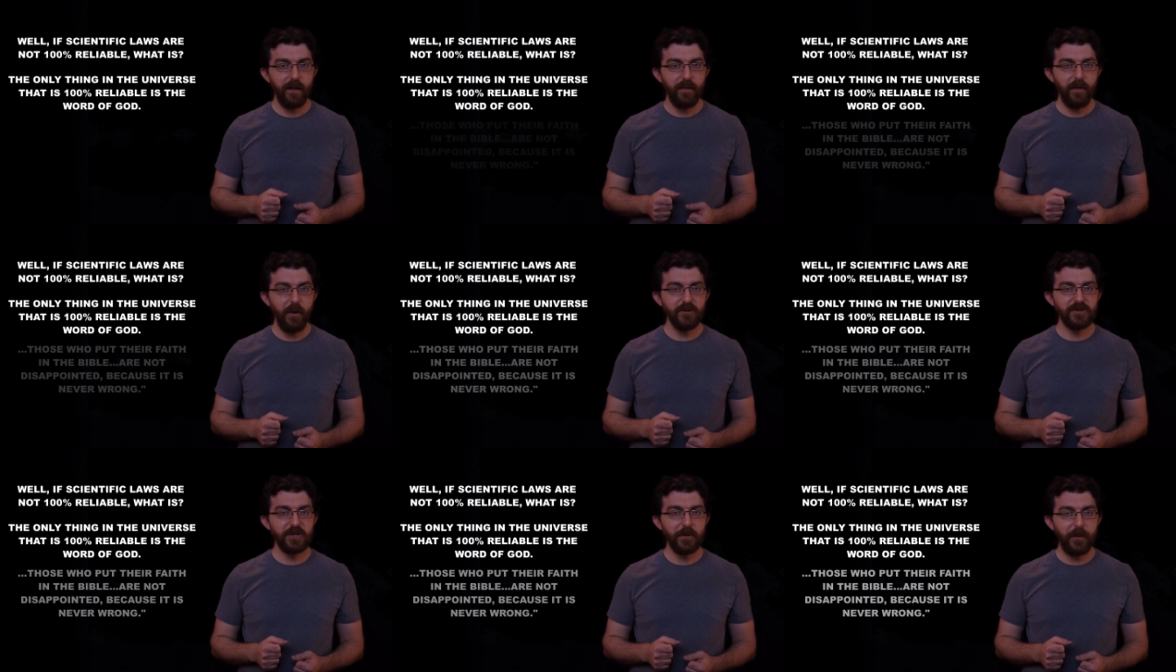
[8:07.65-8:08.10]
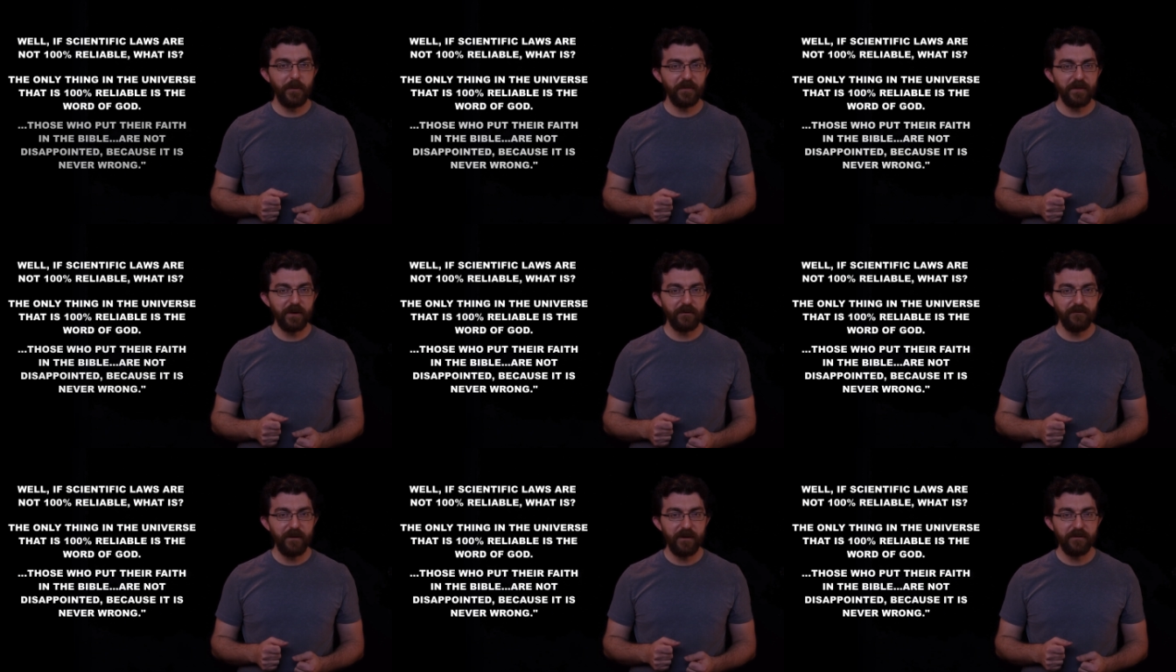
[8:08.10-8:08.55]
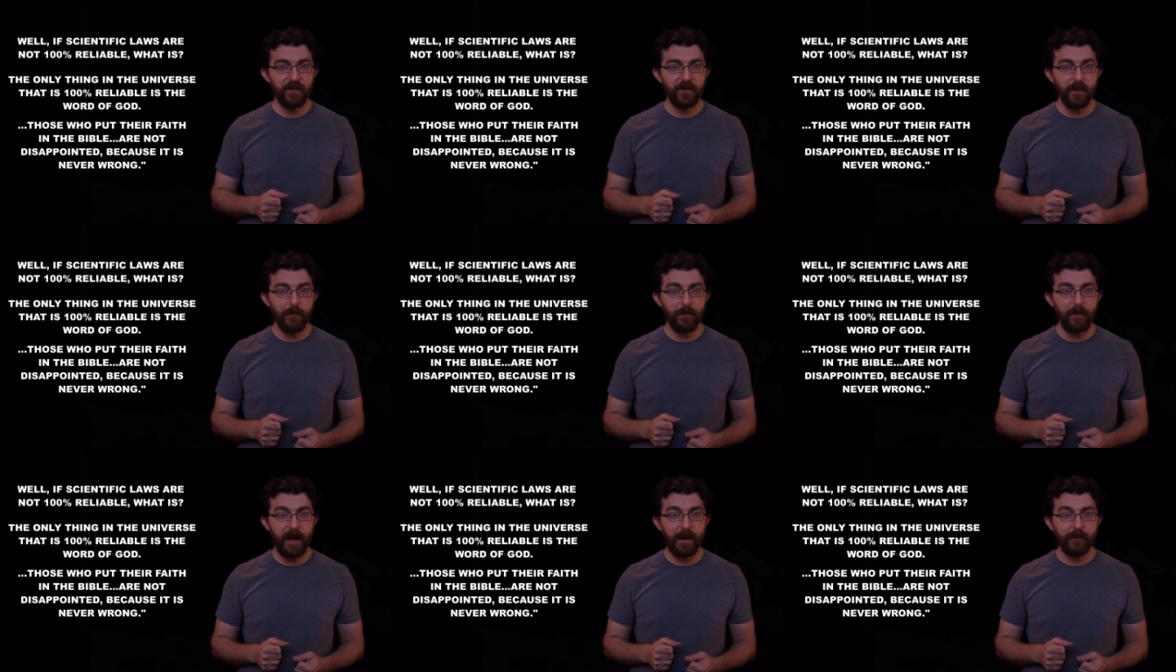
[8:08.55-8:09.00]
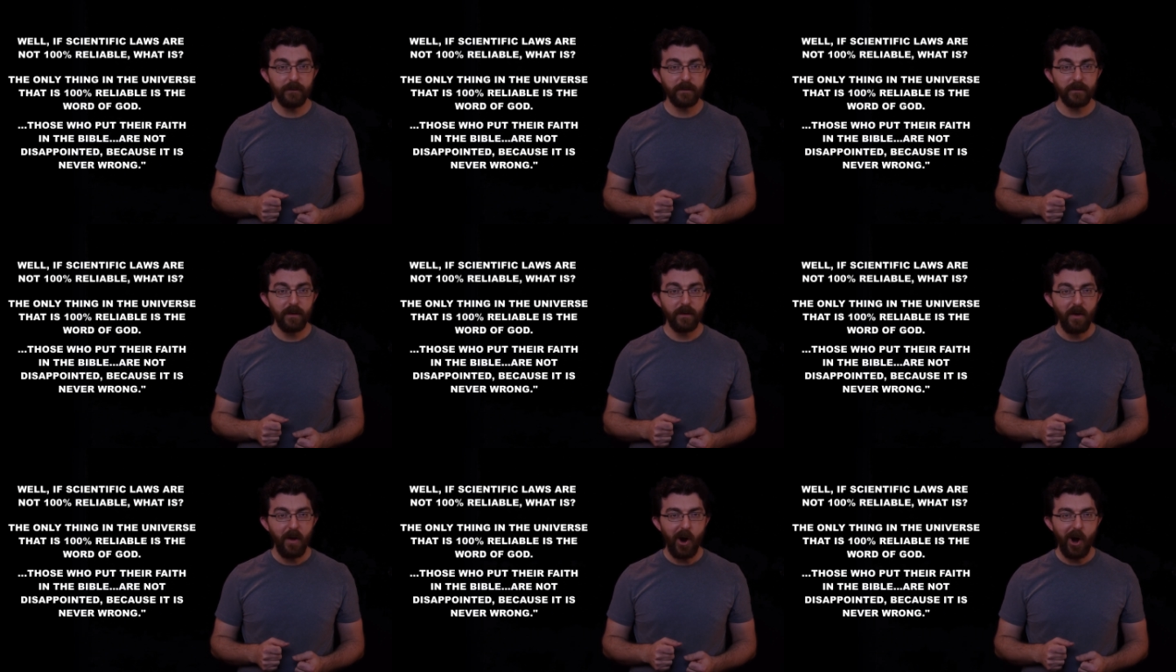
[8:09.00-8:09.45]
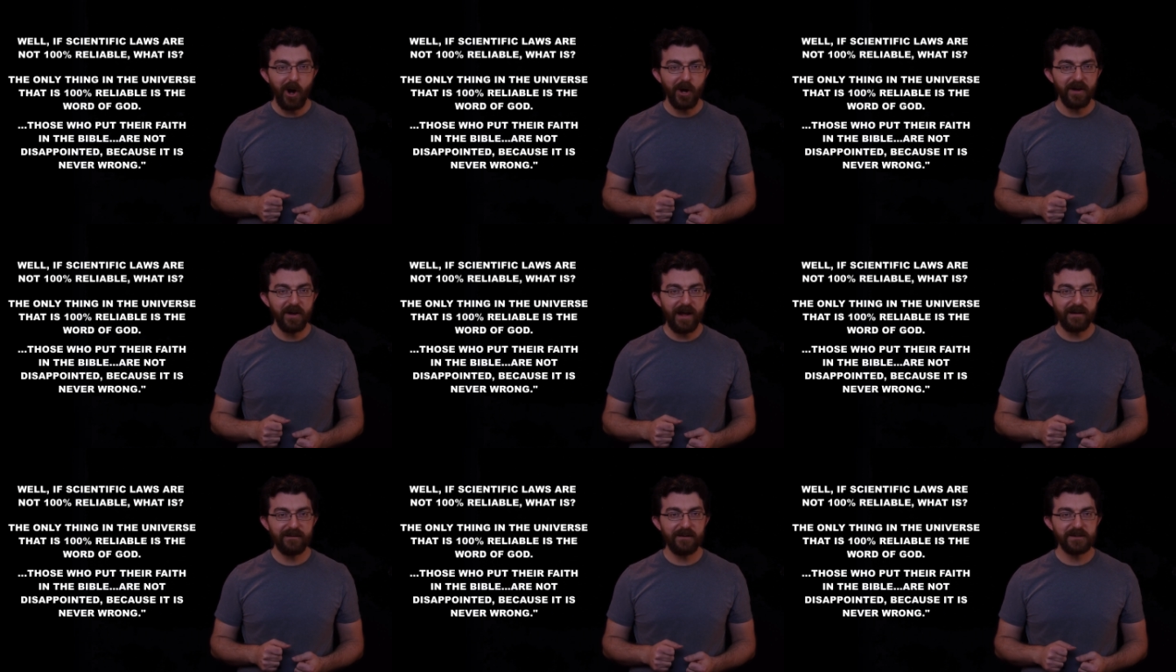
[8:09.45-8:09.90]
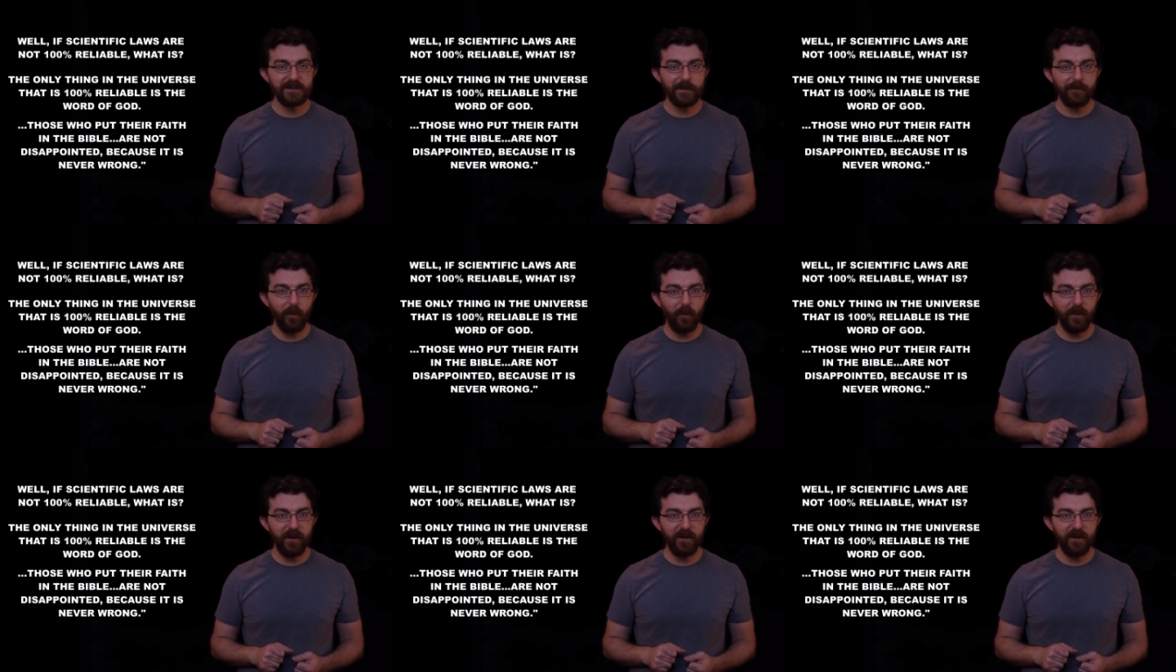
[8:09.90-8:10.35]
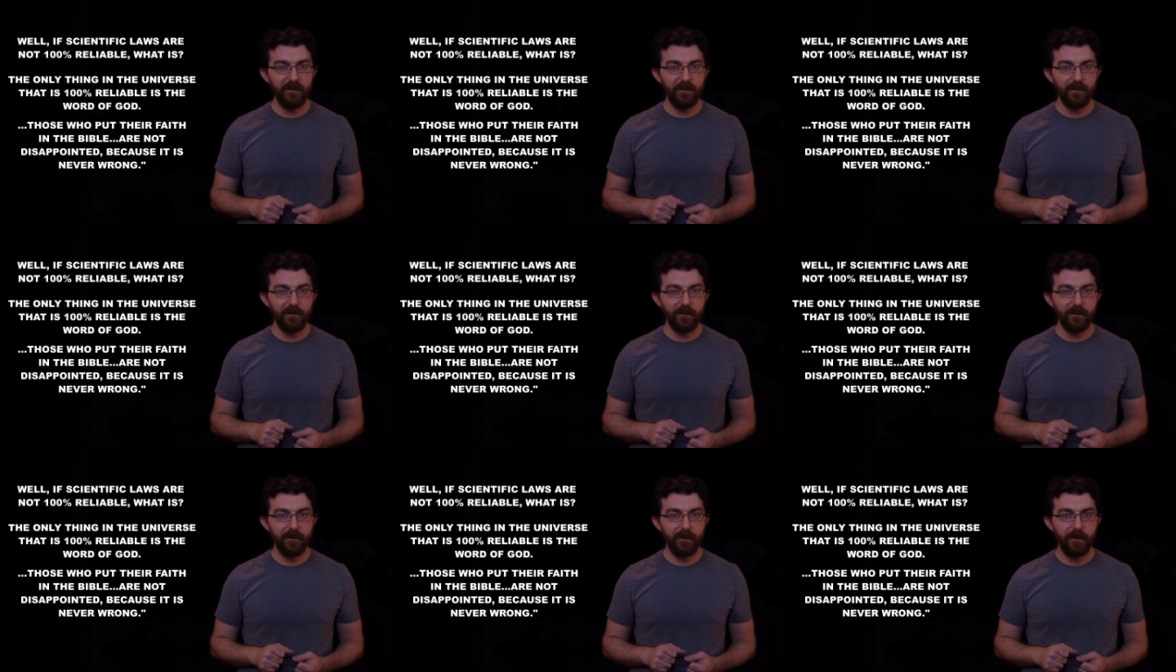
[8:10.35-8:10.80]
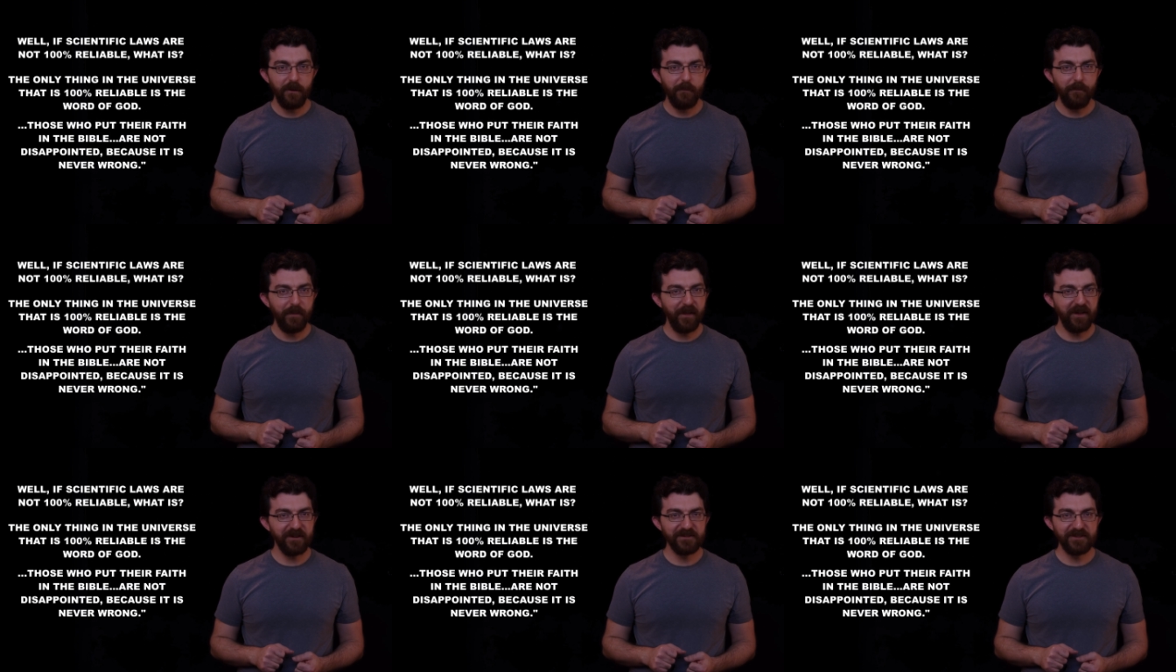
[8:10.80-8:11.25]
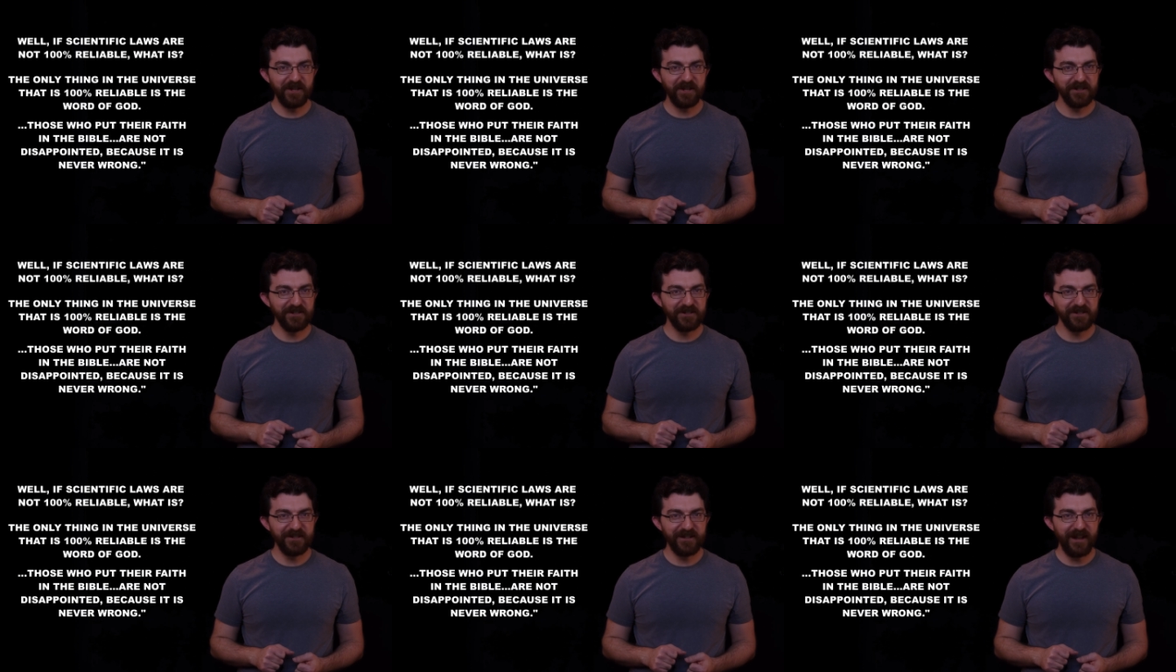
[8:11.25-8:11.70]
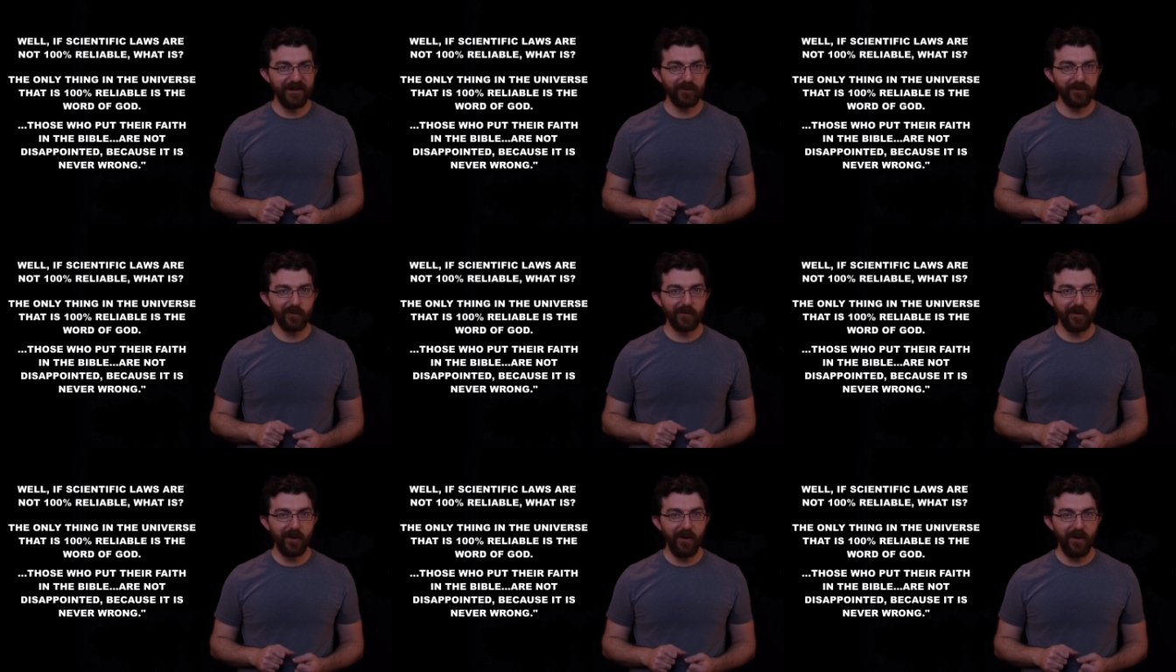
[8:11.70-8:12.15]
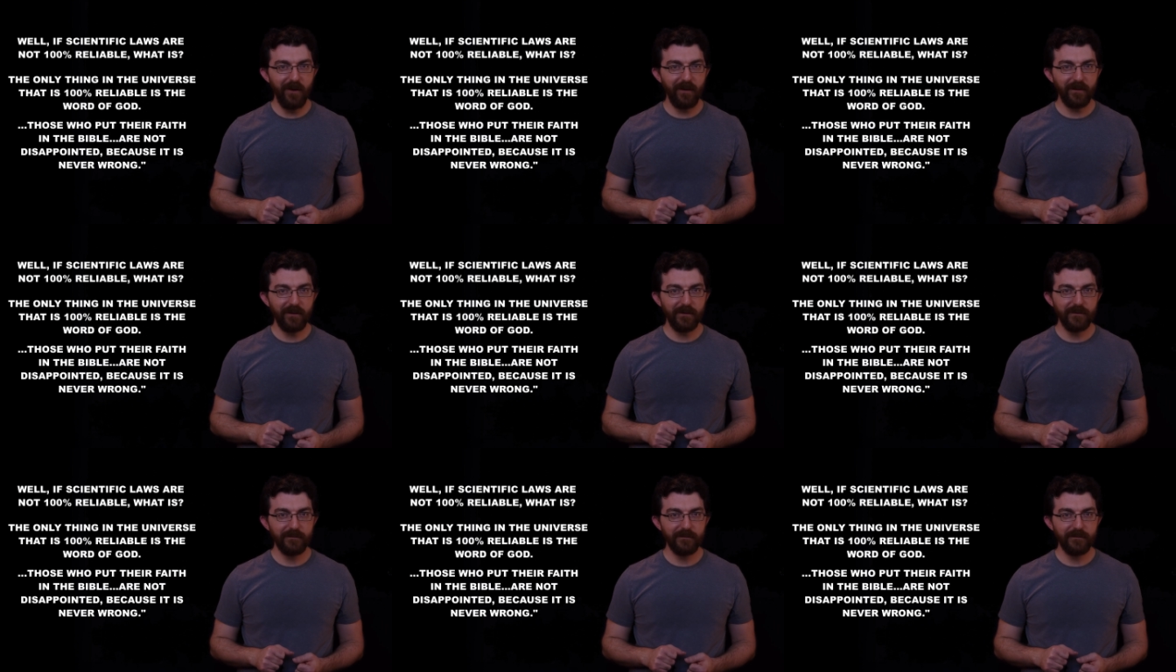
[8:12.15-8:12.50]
Those who put their faith in the Bible are not disappointed because it is never wrong.